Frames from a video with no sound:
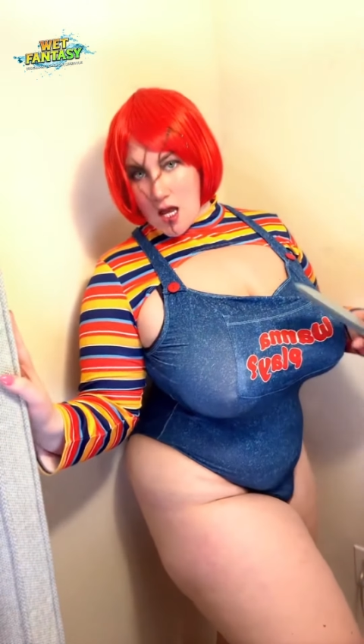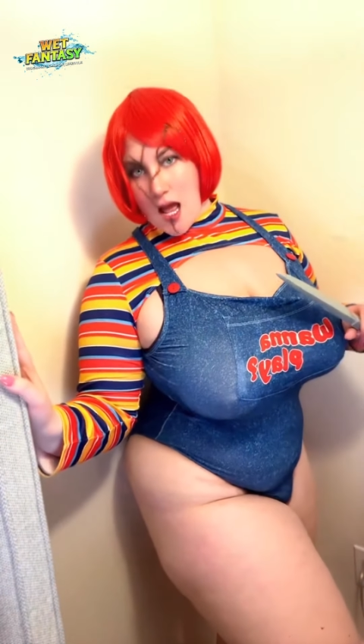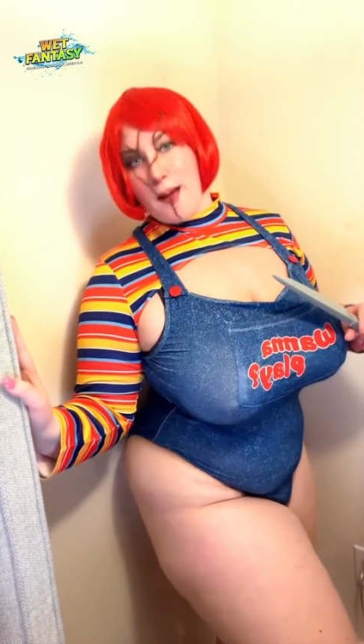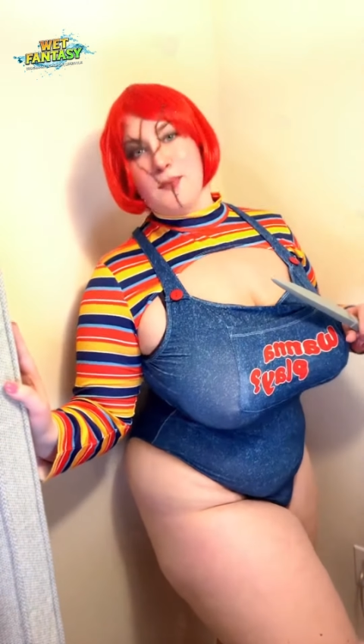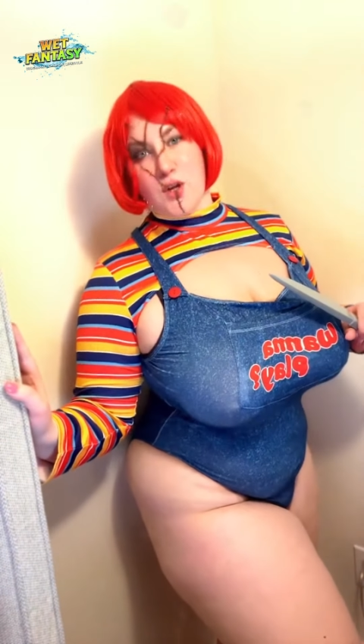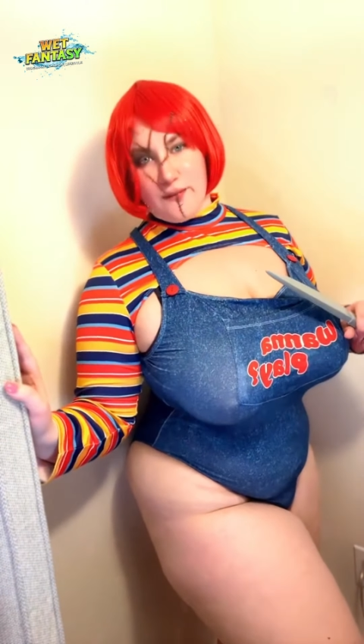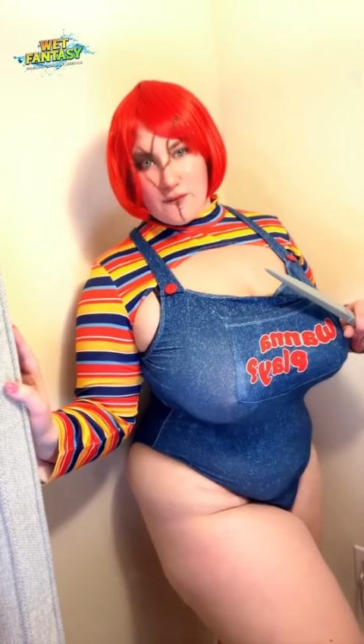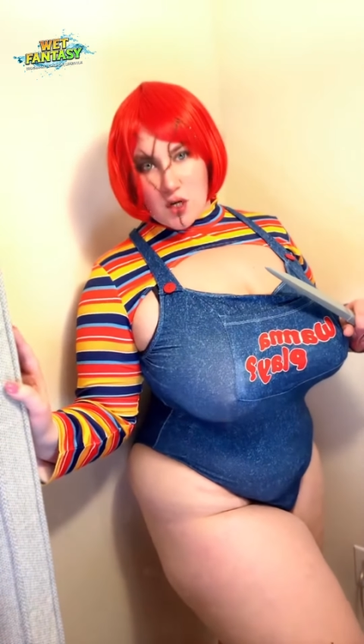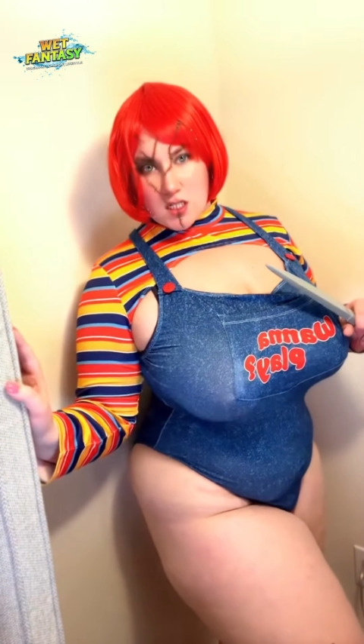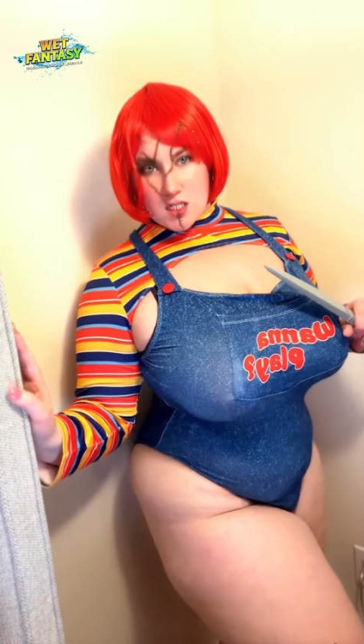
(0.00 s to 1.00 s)

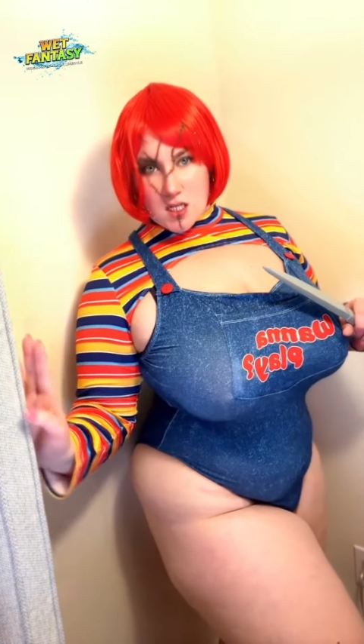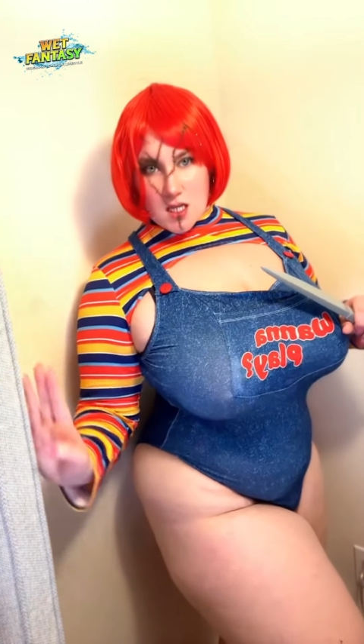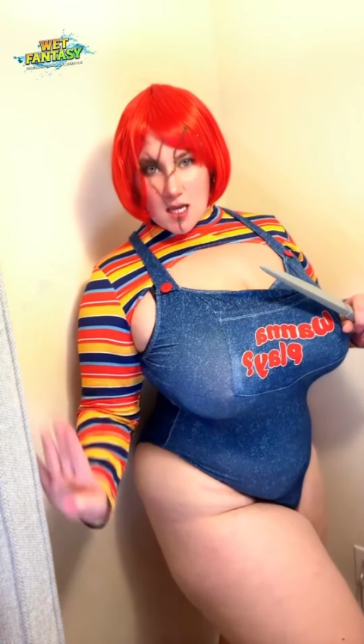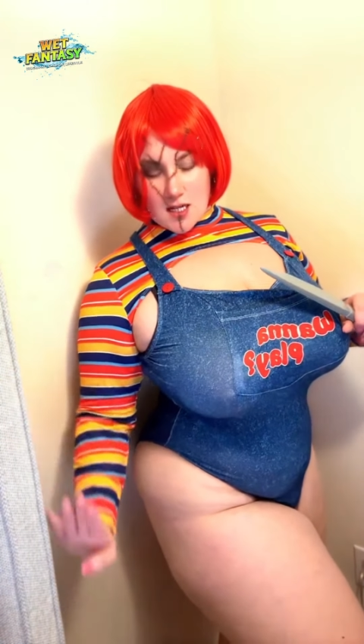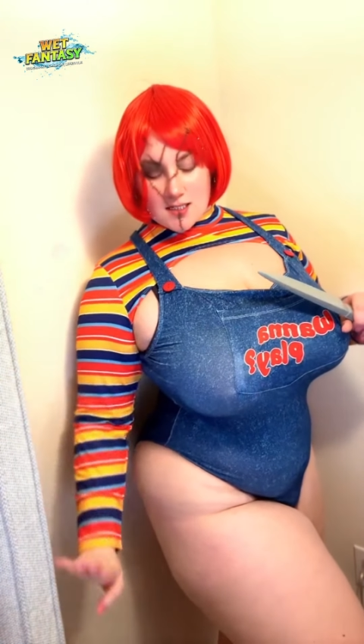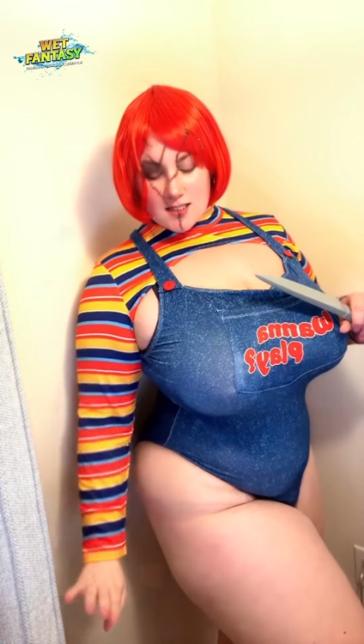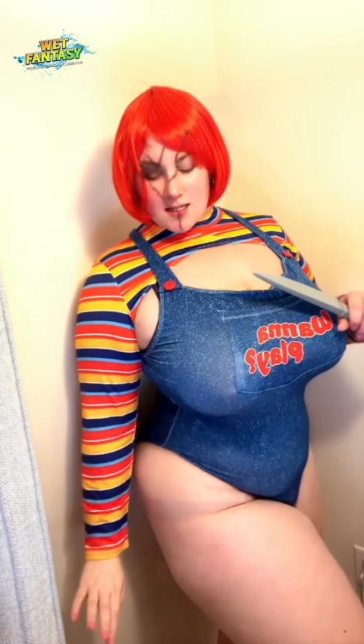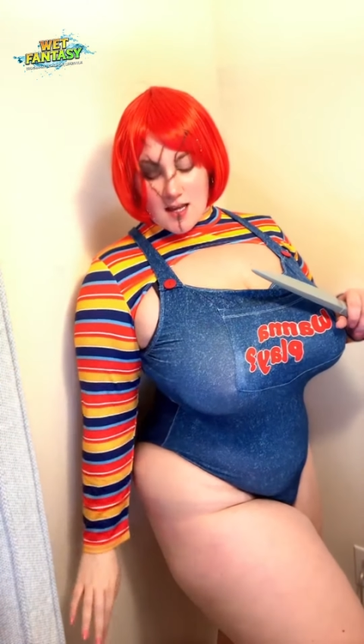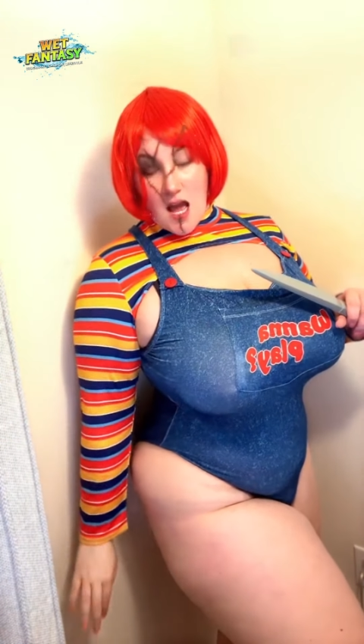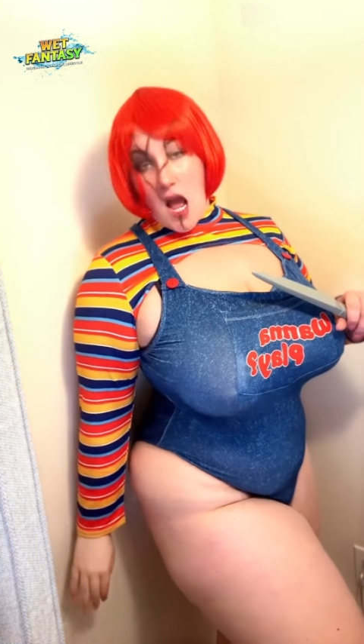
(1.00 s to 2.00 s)
magazine Birth of a
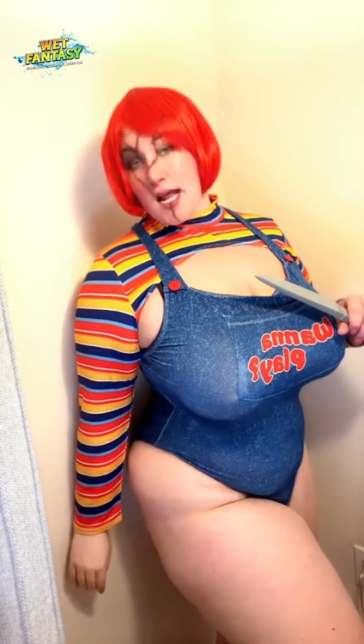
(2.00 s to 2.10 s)
Blonde.